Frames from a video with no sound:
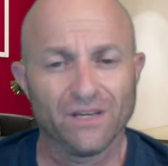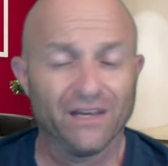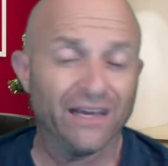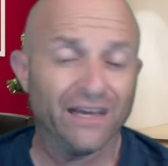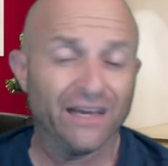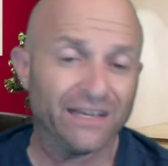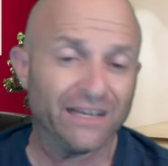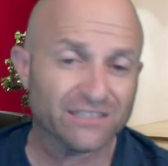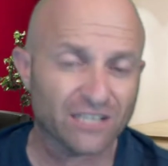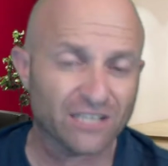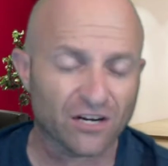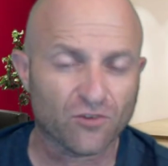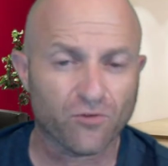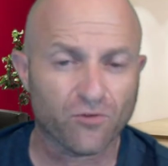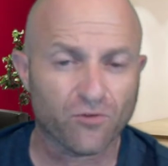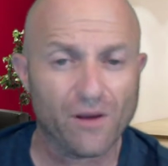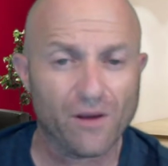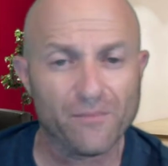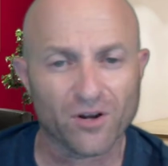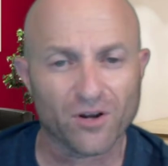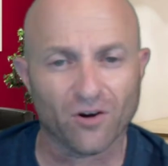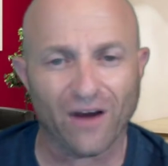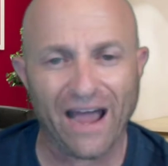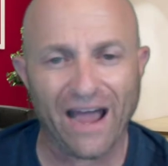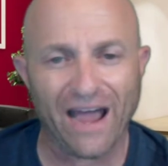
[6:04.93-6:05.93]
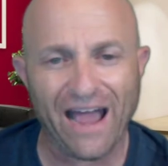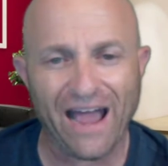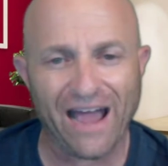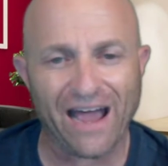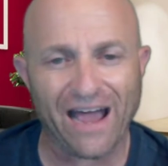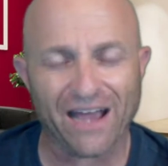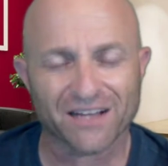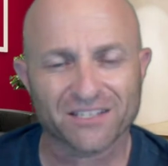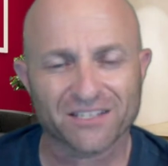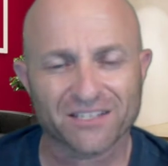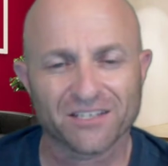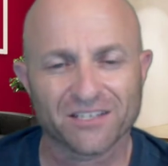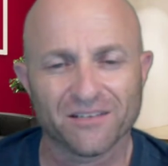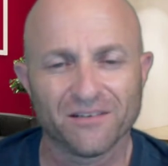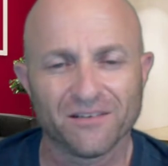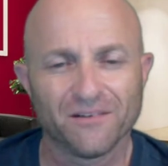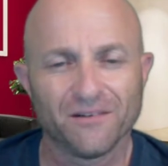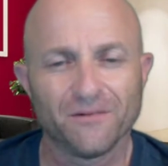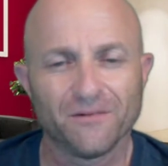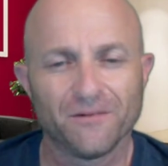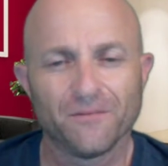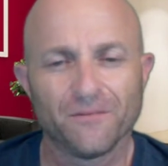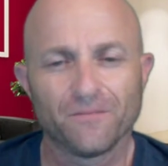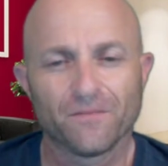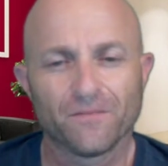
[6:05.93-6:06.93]
It's a criminal act
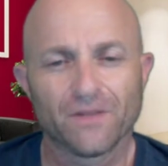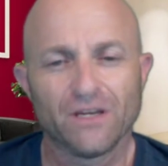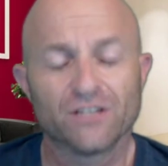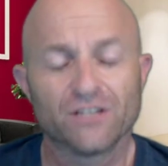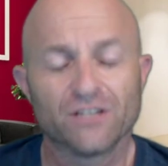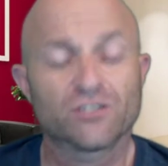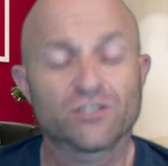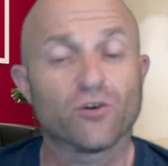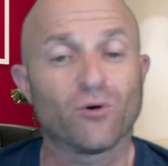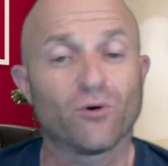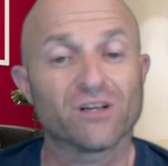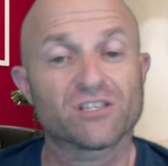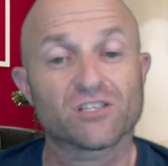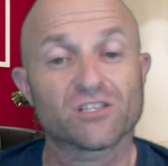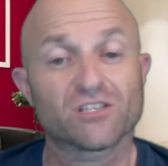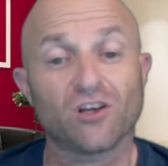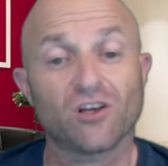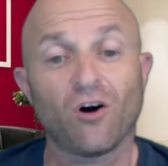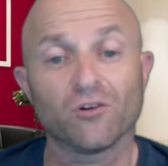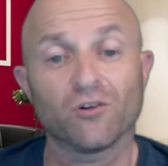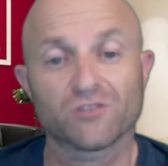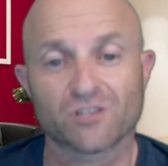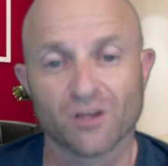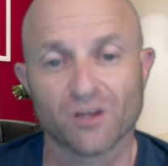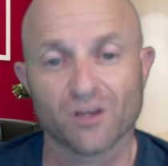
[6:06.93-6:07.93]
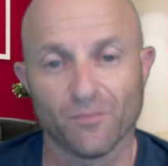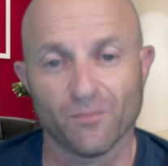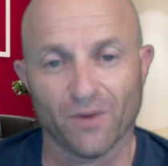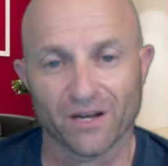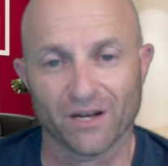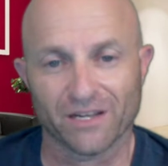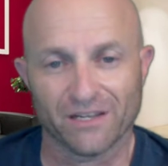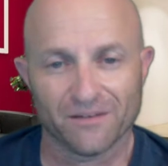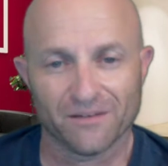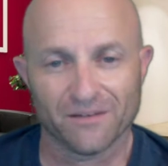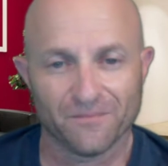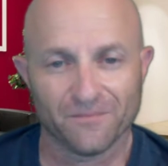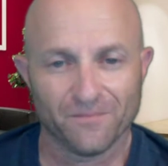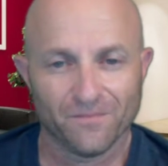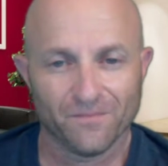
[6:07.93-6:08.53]
to assault somebody,